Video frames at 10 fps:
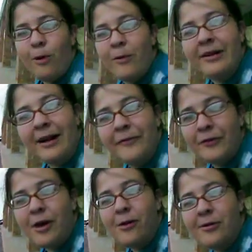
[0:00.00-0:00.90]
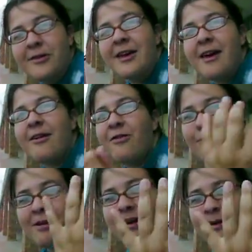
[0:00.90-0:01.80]
well, we have to go to take
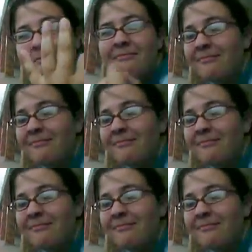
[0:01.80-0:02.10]
3.